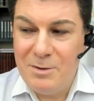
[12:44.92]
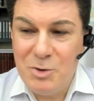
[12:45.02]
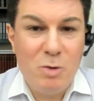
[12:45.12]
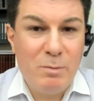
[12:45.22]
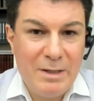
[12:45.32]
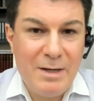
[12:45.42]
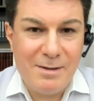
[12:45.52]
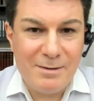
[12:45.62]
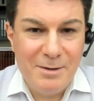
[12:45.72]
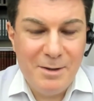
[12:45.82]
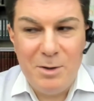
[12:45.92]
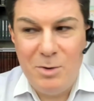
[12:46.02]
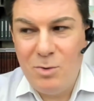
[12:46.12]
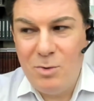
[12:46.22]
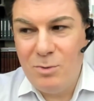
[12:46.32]
German car,
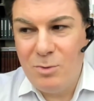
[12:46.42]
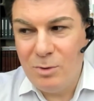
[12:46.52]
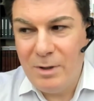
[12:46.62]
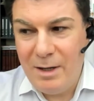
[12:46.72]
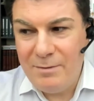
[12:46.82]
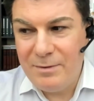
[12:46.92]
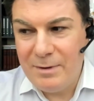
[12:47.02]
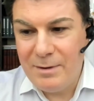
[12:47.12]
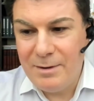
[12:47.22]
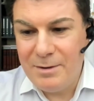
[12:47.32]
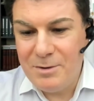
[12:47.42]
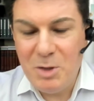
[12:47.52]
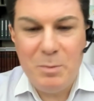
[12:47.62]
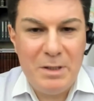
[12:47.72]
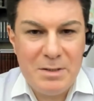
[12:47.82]
you could have a
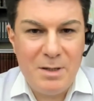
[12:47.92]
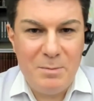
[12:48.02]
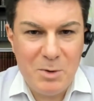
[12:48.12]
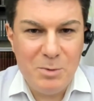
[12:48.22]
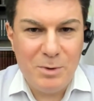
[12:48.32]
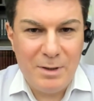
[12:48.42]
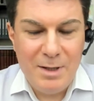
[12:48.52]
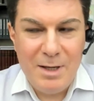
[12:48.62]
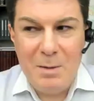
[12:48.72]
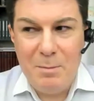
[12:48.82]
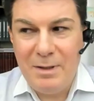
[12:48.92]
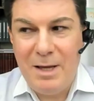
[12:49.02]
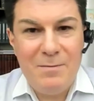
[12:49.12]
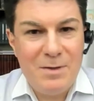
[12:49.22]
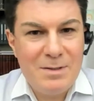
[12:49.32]
Japanese computer, but
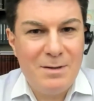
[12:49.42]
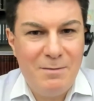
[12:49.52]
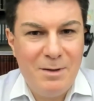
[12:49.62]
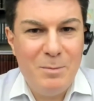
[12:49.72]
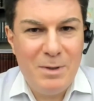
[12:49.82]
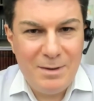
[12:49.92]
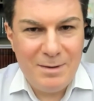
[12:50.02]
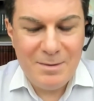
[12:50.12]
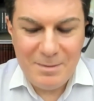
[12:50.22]
everything will be